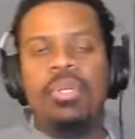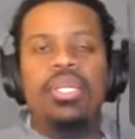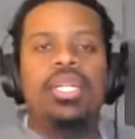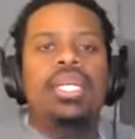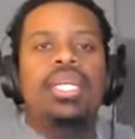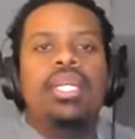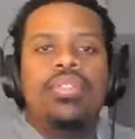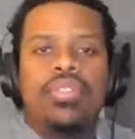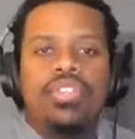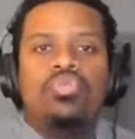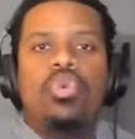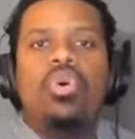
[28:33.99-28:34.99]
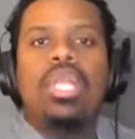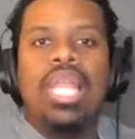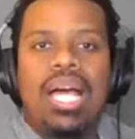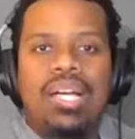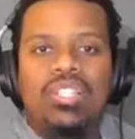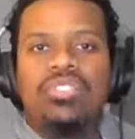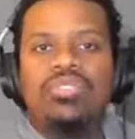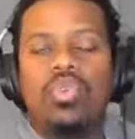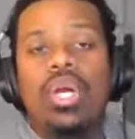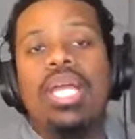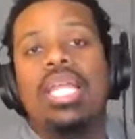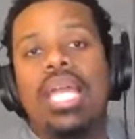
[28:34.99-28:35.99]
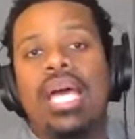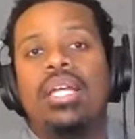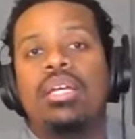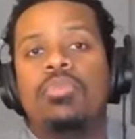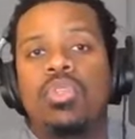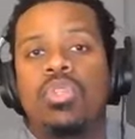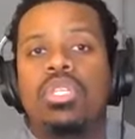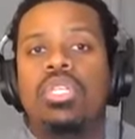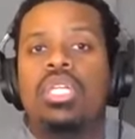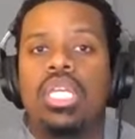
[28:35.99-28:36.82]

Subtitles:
But this role allows for a lot of community